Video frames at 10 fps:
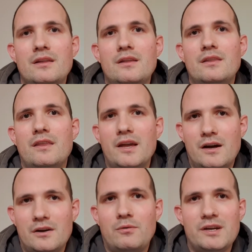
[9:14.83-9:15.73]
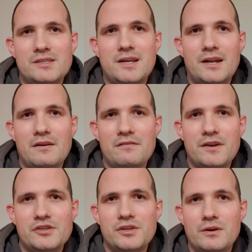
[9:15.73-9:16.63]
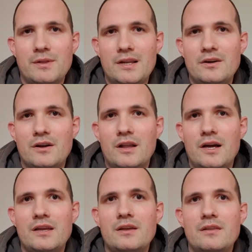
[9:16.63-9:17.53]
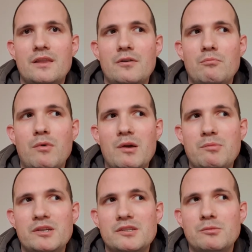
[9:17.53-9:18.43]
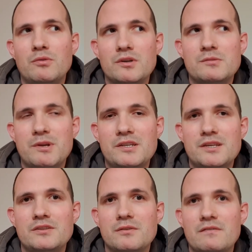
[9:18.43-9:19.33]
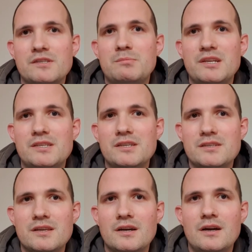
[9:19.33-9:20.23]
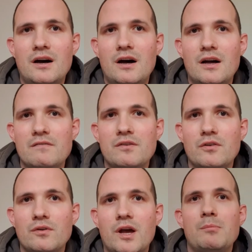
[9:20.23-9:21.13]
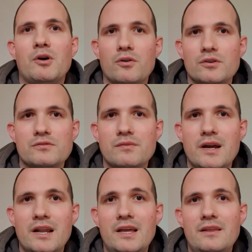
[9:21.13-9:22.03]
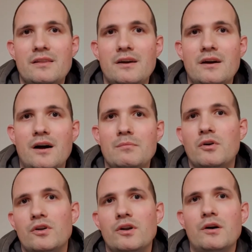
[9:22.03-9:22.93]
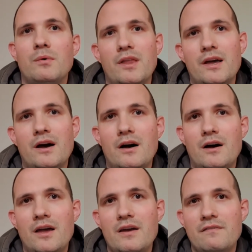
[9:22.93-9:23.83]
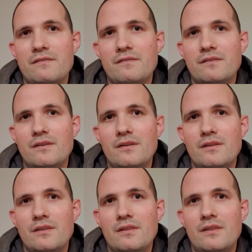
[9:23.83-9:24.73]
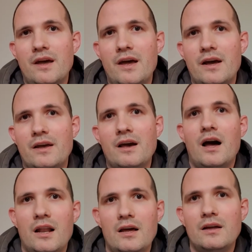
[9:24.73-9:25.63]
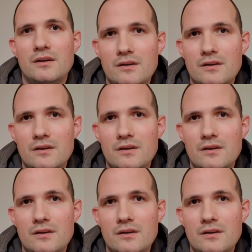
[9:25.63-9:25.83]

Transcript: They are quite standout fish. You know what they look like. There might be smaller species or other species that I've not come across really, that I'm not going to know what they are if their colour